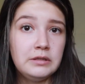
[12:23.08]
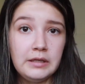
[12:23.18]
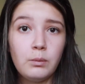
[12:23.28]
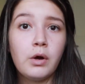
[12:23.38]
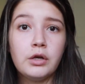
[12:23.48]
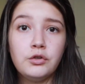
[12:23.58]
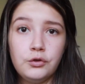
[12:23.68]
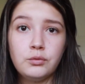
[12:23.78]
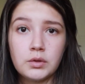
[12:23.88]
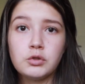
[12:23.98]
did want to
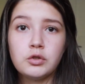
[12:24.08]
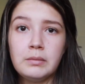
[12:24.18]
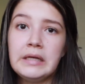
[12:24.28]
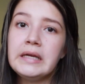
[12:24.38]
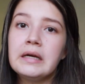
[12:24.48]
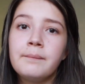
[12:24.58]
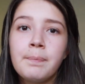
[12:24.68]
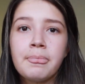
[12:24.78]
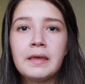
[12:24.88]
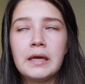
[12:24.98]
do social media,
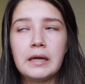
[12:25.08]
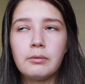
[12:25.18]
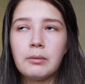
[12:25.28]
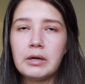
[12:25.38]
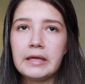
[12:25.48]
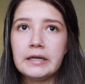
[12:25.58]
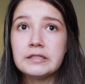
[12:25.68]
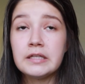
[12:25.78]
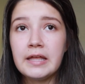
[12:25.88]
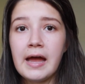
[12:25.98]
and I really want to get
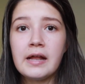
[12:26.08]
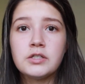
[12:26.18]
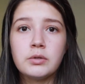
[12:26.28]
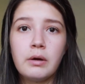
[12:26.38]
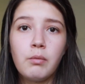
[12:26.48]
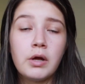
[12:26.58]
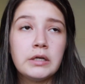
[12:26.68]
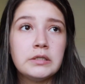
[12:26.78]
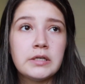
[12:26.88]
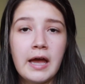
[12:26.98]
into that. So I
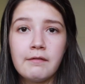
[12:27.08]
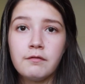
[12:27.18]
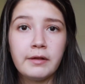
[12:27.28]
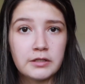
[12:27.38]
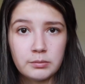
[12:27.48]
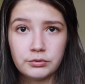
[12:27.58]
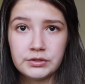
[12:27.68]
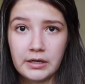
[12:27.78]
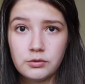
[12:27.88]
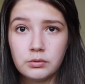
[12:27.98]
wanted to have a flexible
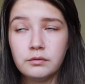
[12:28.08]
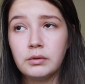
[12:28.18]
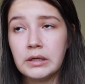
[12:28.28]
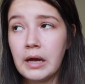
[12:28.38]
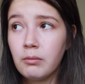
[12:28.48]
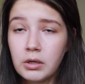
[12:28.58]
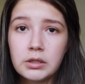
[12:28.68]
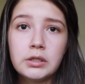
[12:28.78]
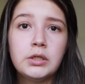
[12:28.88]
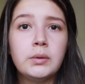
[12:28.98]
schedule of what I
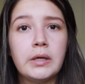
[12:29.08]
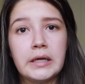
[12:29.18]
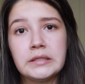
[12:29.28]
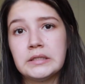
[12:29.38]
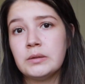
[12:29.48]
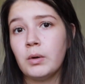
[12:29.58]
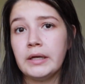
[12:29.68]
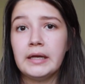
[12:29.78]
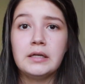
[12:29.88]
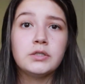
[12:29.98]
wanted to do, and I did
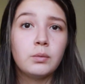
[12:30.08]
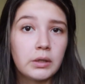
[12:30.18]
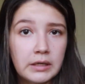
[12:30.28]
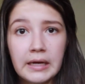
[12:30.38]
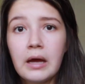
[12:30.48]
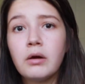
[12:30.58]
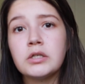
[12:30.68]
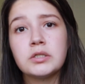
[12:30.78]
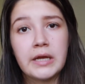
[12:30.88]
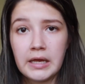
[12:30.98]
want to get into working out
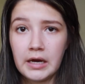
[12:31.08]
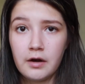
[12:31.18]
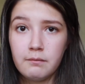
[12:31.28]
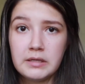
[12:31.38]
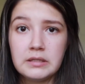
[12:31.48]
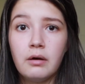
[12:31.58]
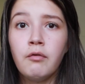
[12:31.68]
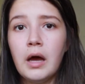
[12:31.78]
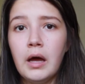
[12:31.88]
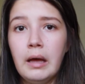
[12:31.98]
and just taking care of
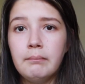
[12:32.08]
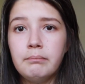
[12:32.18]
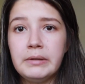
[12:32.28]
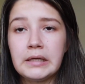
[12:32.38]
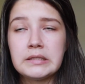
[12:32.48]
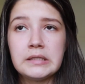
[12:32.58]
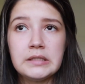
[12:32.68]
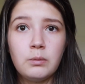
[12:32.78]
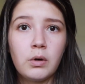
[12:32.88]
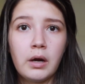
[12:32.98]
myself, because I
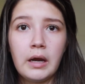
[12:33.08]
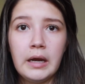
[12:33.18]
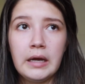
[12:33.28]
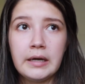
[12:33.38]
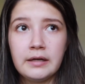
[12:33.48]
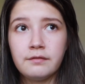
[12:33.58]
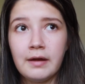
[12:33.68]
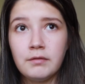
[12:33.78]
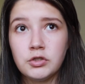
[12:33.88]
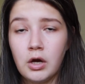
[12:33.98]
did work a
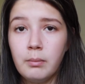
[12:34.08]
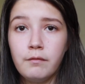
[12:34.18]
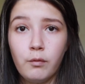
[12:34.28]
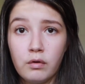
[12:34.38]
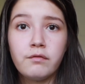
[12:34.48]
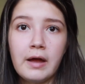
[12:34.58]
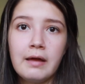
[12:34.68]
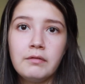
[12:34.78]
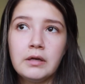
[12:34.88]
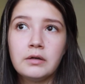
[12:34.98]
9-to-5 job for
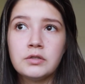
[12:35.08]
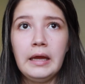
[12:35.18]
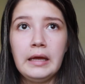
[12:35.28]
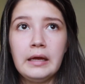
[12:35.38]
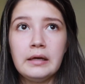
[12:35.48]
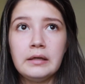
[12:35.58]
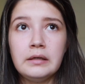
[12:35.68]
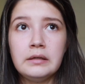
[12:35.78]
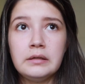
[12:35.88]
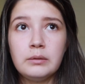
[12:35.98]
5 years,
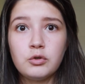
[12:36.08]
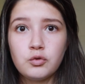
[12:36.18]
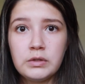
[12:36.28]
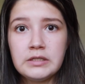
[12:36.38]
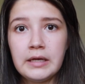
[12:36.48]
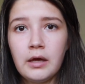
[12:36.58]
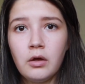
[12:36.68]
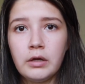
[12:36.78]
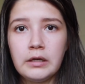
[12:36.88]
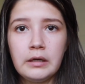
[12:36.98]
and it was
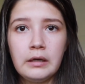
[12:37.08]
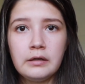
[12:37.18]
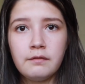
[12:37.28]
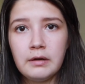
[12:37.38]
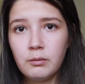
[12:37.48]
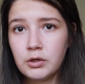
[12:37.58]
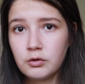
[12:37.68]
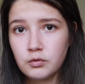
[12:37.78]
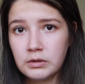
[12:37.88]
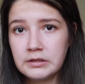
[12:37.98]
retail. And if anyone
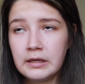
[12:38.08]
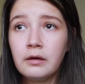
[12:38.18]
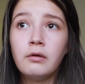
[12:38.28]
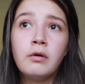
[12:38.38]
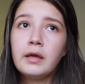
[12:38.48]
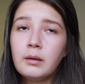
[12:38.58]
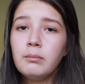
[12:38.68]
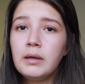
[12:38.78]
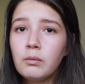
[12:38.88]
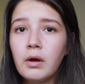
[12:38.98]
knows retail, it
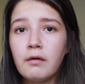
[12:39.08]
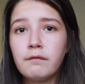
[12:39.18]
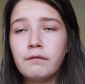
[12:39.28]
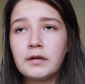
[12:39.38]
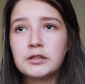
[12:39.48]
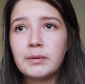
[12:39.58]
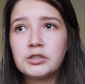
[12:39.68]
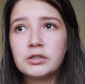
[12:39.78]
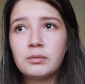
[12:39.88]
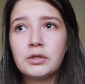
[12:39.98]
can be rough,
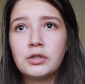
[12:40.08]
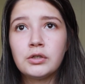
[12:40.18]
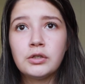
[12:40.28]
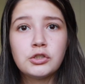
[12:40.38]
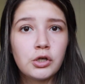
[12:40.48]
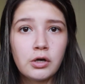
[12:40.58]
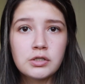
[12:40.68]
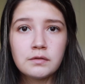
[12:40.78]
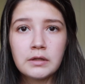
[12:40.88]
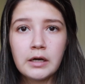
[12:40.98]
especially when you're in
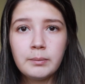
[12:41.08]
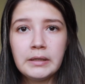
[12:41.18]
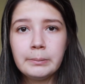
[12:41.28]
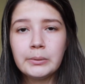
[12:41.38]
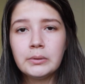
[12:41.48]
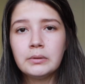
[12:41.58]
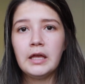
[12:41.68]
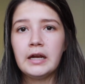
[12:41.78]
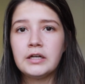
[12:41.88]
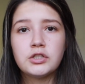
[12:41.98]
charge of a lot of people.
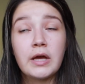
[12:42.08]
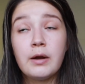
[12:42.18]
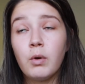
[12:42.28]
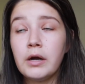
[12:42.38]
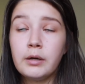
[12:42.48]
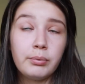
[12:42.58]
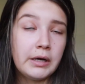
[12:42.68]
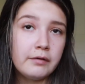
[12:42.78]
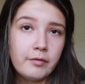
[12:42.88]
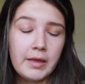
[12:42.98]
And I wanted a
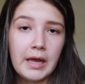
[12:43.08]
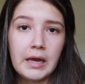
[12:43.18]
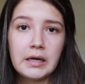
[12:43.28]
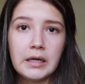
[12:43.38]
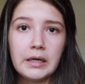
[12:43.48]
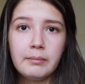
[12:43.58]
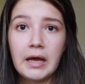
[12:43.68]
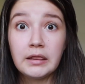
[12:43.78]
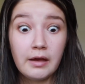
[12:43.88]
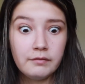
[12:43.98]
break from that.
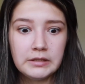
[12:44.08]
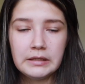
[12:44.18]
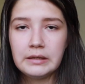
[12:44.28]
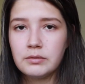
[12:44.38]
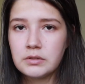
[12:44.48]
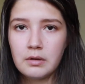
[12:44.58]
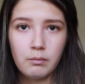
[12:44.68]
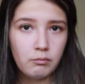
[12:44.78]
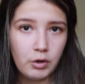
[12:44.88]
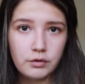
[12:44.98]
I loved it. It was
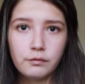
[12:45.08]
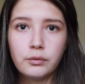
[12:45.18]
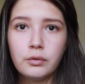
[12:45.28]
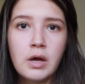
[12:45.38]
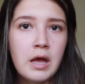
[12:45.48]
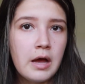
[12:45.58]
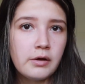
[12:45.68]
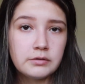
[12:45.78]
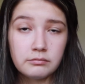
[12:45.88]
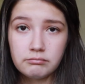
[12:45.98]
wonderful,
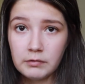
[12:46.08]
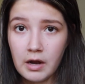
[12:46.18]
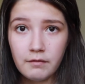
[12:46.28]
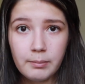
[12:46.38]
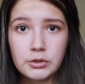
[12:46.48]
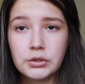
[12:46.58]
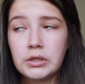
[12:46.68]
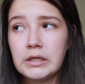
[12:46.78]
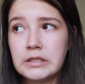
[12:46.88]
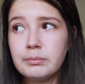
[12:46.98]
a lot of
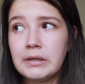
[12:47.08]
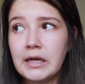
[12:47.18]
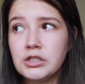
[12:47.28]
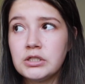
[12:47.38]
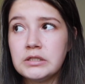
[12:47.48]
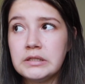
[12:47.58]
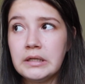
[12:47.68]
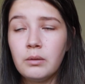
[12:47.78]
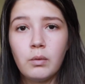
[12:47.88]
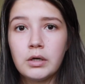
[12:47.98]
opportunities, but I just
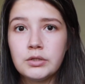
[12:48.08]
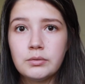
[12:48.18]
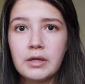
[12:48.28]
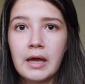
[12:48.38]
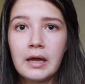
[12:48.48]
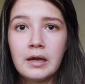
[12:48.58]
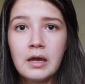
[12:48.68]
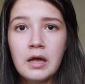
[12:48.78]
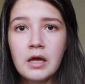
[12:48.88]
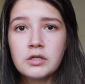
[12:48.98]
didn't want to do that.
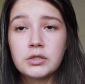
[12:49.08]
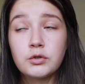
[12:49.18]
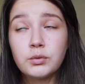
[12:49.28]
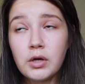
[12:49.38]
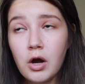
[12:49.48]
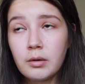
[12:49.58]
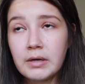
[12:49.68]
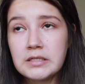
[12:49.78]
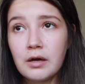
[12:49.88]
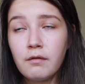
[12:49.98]
So I was really hard on
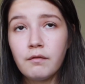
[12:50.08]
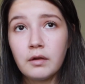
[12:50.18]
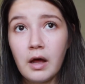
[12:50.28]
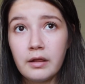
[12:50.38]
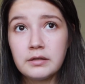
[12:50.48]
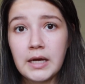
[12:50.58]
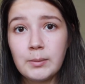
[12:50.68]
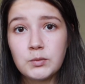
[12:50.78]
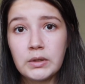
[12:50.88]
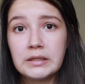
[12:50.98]
myself a lot of the
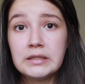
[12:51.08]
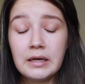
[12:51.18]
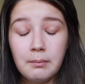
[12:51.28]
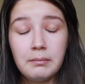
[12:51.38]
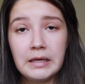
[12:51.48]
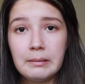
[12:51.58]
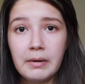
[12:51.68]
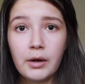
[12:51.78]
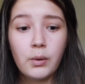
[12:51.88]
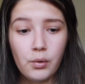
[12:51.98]
times when I didn't meet
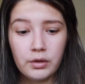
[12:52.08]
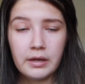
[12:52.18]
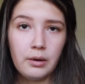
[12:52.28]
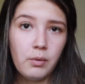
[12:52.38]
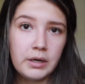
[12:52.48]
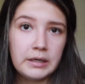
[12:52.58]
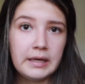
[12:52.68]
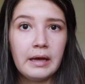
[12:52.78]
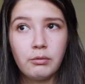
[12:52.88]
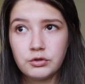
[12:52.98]
my quota that I wanted to
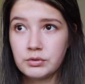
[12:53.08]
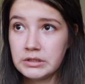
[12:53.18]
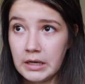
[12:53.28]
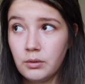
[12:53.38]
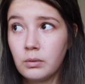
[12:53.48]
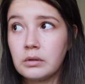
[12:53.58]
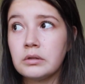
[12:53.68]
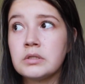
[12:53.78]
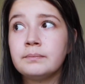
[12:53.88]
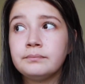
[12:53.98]
get, which was 10 orders,